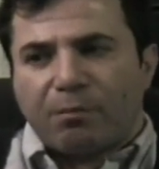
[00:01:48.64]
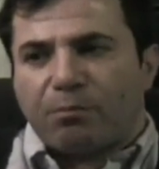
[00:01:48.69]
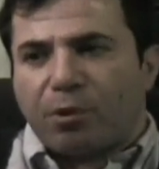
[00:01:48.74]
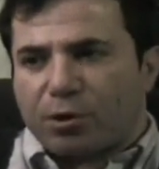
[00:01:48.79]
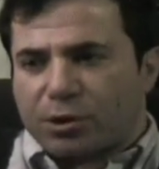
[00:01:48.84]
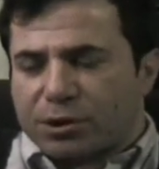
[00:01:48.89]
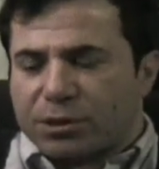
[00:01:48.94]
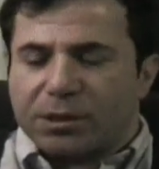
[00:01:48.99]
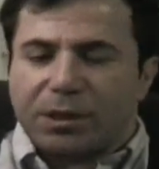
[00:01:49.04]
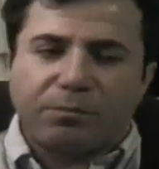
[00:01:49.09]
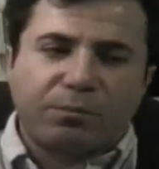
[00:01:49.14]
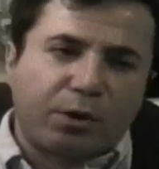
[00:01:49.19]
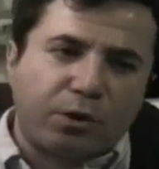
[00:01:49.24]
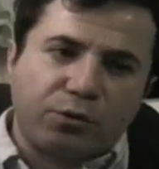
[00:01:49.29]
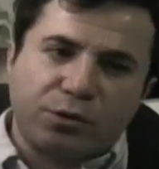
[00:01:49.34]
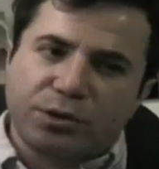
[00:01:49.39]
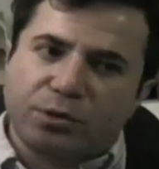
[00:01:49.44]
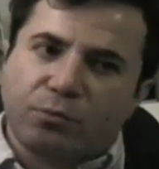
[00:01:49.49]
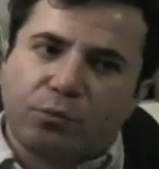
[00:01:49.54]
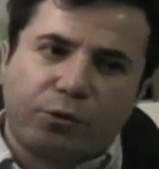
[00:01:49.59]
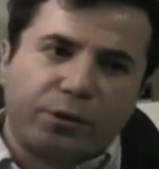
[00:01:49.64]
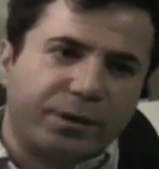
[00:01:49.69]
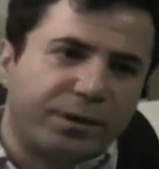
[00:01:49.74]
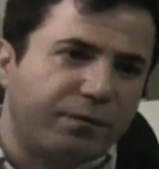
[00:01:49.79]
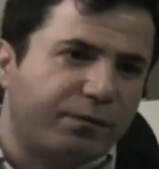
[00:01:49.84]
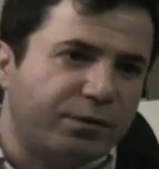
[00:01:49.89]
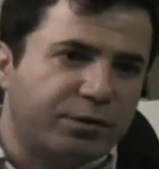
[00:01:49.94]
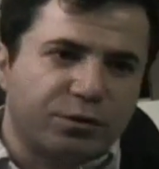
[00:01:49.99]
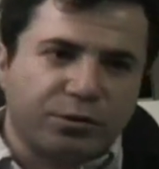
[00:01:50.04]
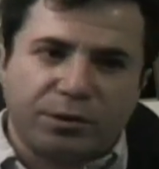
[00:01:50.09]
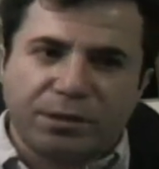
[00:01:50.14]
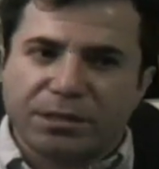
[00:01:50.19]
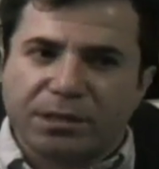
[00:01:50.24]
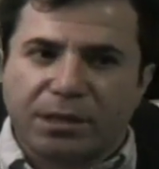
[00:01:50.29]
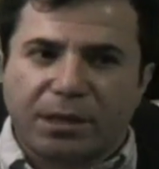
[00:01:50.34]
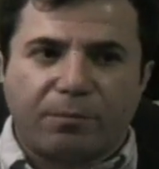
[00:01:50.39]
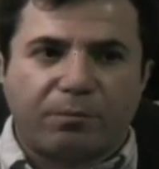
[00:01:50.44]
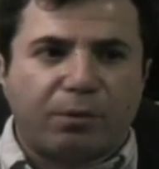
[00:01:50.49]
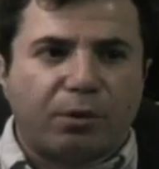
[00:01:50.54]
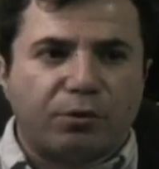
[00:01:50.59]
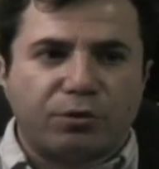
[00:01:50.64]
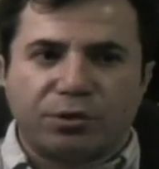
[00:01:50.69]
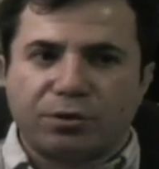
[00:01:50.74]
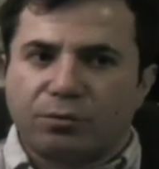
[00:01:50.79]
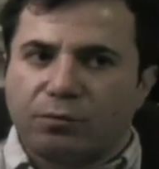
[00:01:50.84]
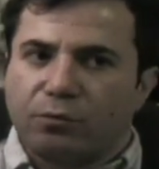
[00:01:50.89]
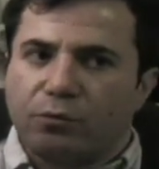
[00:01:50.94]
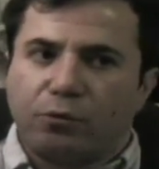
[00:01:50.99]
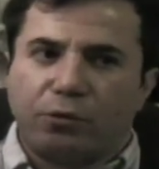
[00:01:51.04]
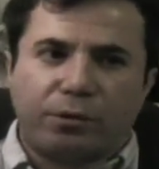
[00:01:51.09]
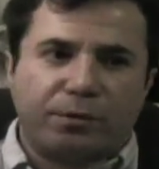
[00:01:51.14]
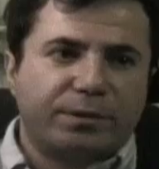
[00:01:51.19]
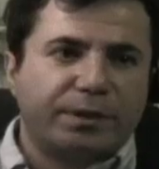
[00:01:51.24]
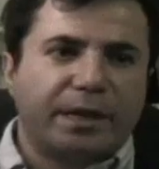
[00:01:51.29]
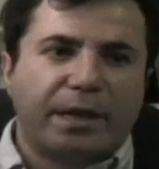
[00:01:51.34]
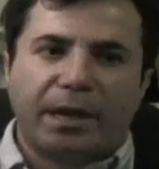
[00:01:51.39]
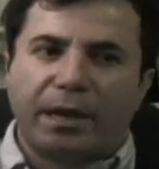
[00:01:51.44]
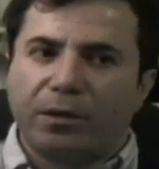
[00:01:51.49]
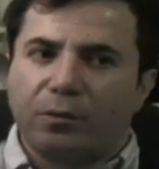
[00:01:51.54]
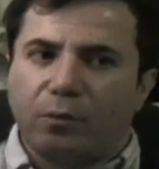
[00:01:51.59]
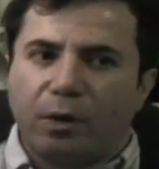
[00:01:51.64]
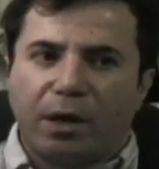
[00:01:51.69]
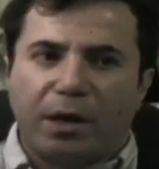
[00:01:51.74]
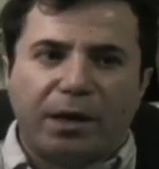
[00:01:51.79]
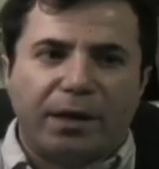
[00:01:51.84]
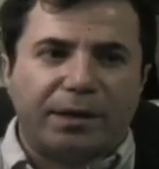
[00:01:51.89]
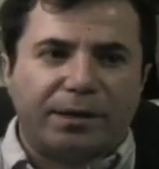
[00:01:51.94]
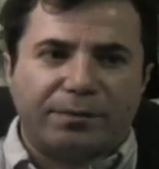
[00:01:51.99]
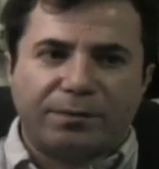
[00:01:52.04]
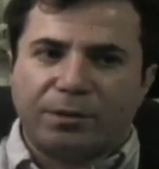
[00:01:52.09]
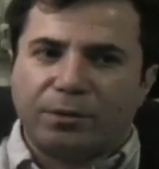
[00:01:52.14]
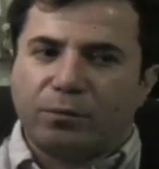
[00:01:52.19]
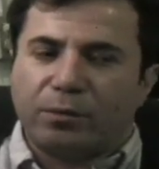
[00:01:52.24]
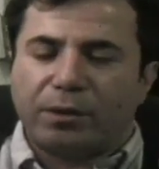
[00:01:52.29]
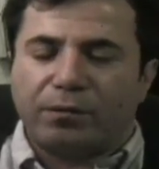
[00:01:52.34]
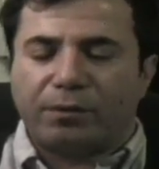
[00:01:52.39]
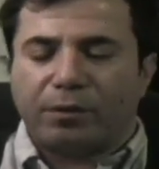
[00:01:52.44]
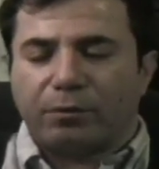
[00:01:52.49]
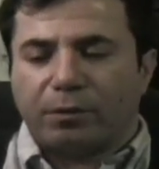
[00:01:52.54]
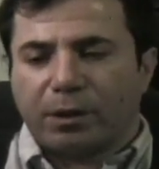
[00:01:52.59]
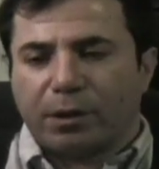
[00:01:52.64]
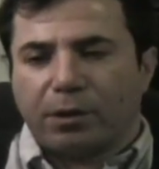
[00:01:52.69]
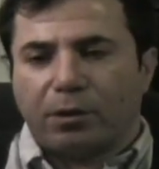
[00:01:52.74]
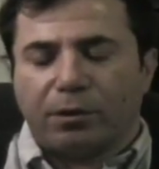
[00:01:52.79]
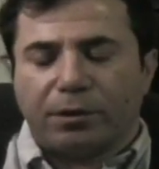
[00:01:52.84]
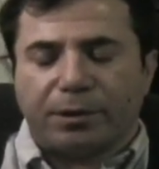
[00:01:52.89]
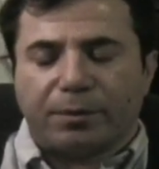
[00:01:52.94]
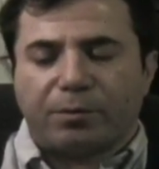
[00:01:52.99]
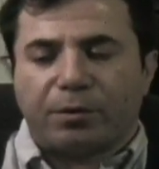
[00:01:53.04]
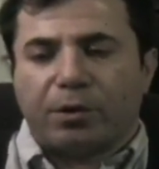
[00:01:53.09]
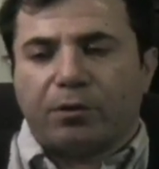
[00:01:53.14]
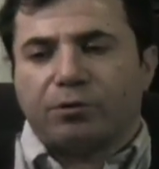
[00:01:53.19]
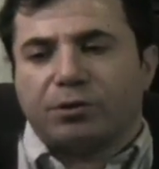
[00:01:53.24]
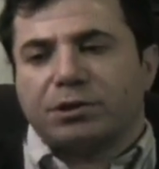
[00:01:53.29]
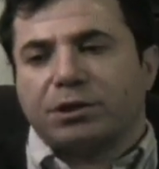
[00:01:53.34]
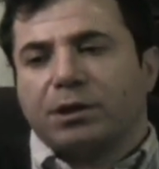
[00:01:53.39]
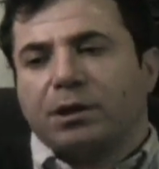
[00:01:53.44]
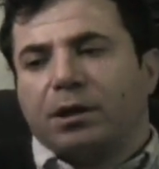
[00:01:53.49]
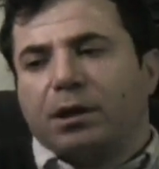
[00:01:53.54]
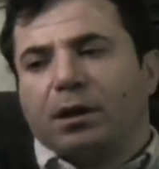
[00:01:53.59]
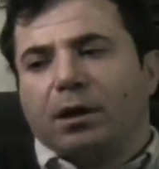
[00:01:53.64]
personal approach, a more individualistic approach, or more DIY, you know, whatever you want to call it, approach.